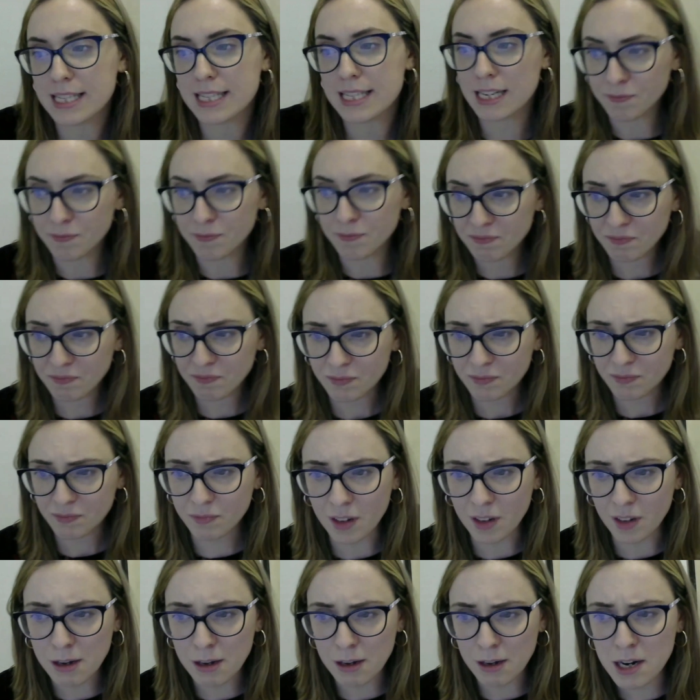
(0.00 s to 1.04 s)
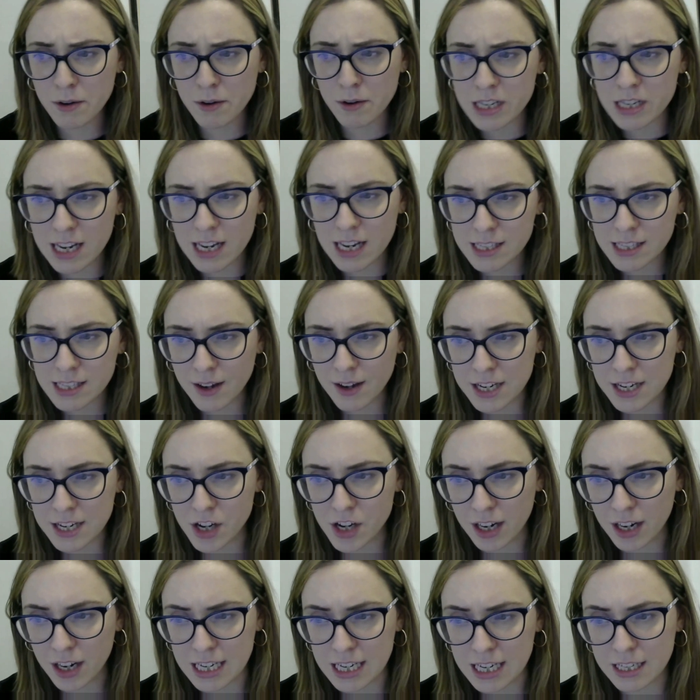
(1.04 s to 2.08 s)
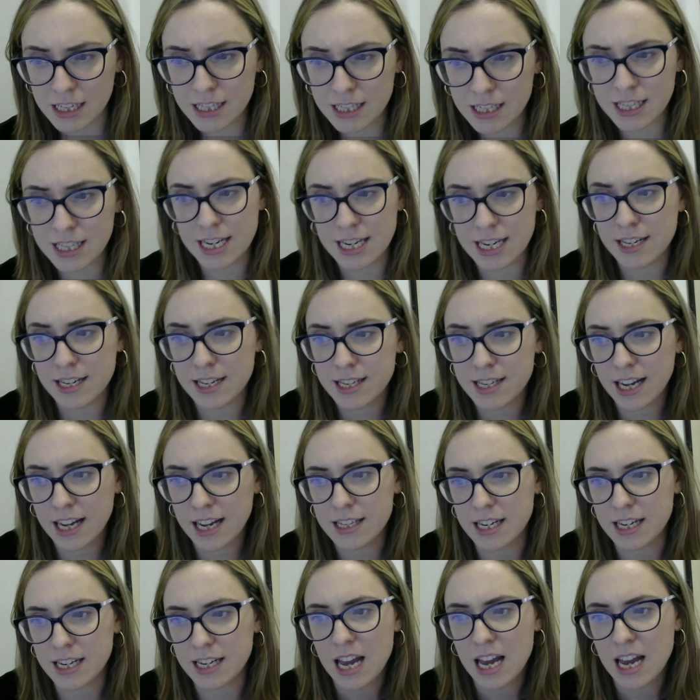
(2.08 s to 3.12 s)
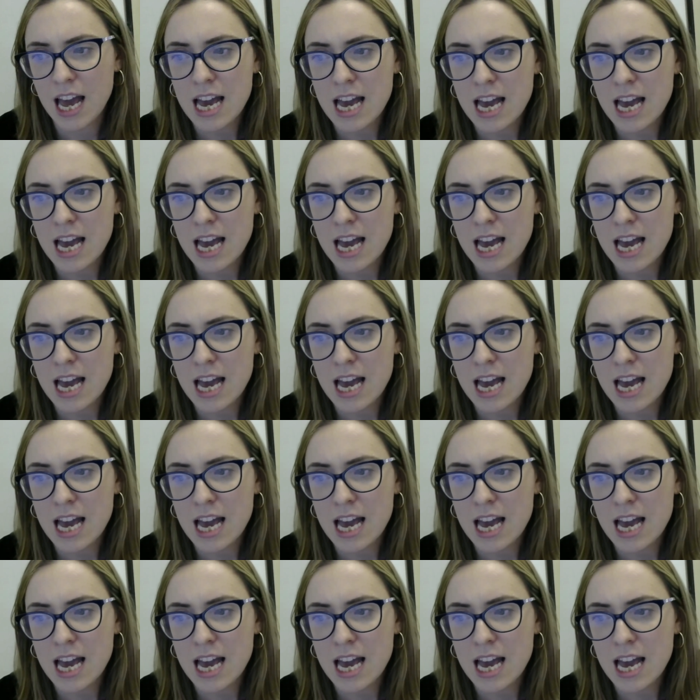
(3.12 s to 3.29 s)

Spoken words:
prison, it's quite shocking statistics that